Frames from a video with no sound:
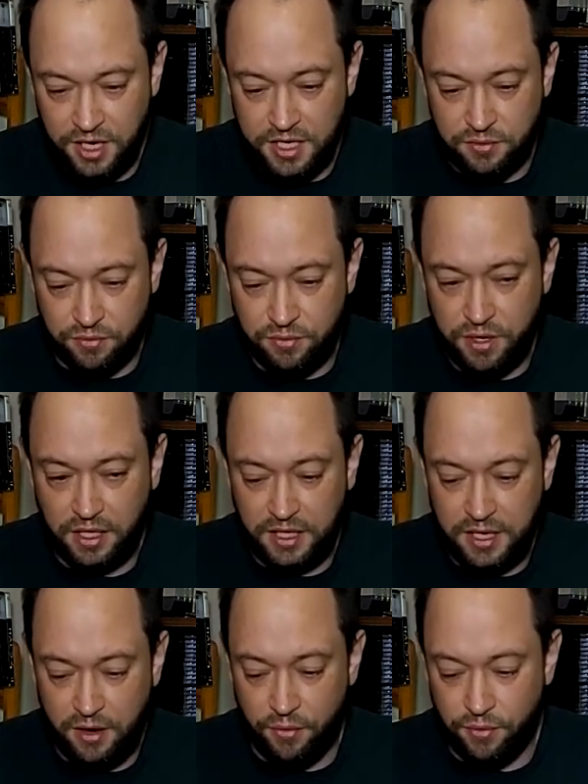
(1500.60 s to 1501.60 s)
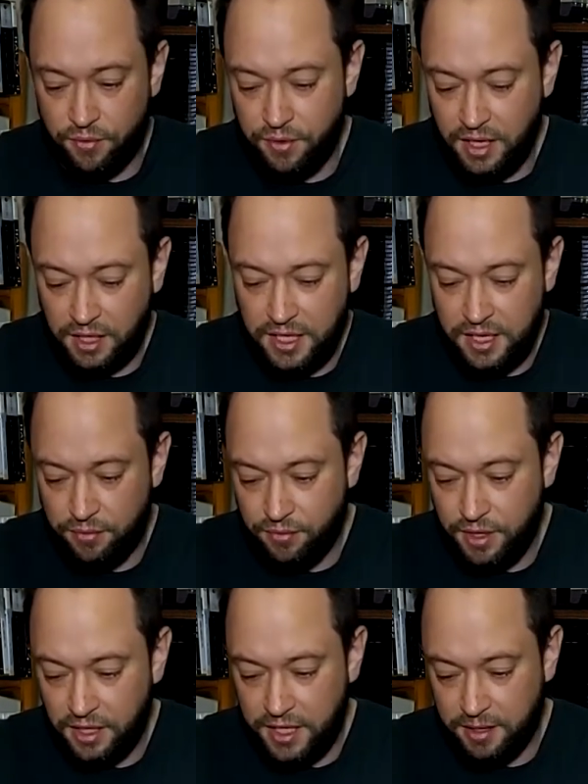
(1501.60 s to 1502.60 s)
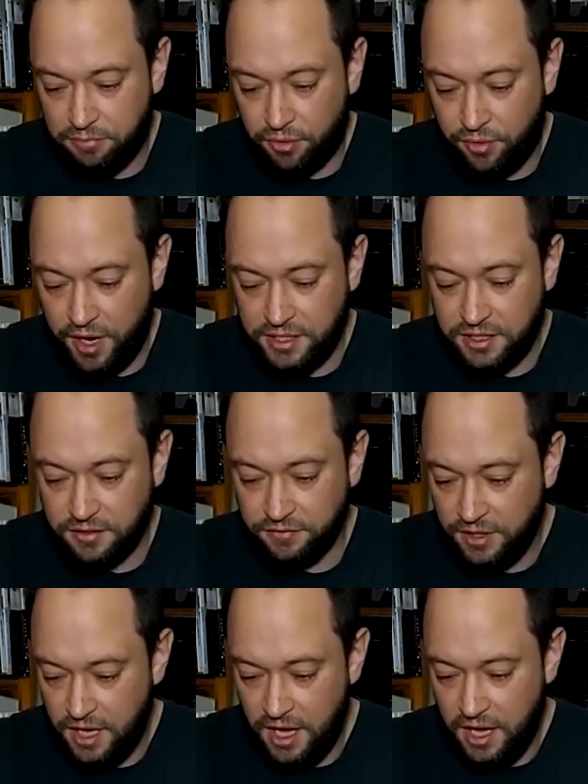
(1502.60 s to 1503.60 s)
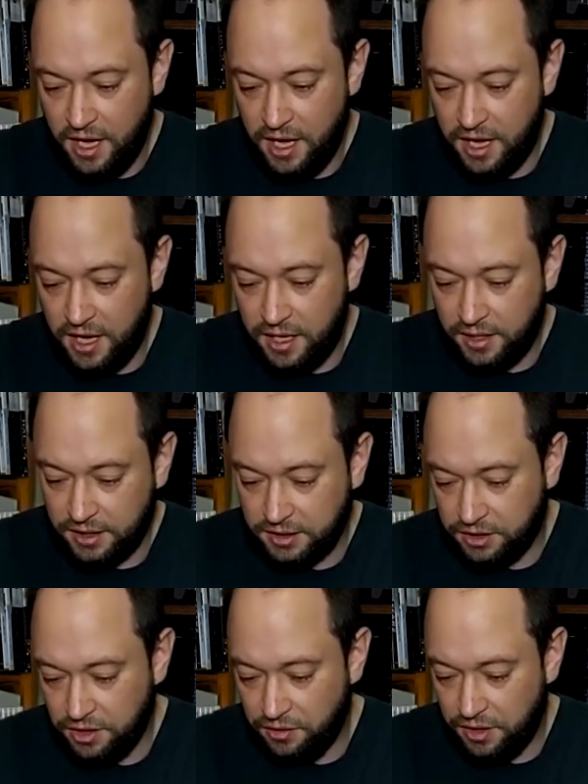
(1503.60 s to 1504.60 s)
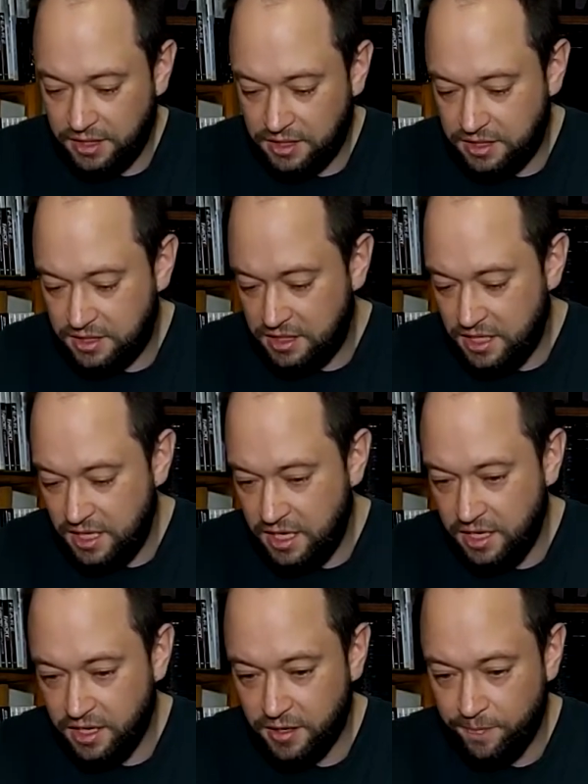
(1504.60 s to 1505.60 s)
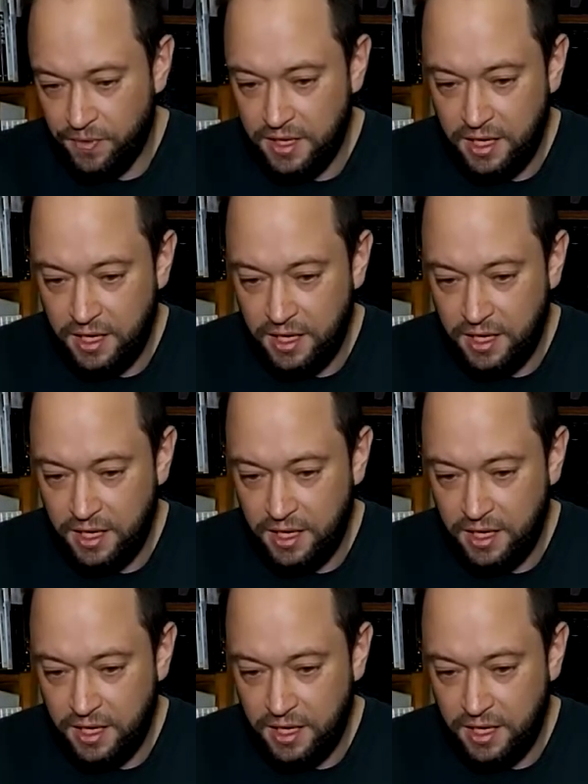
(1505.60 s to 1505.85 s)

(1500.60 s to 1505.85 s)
is really, really, really impressive. So let's see here.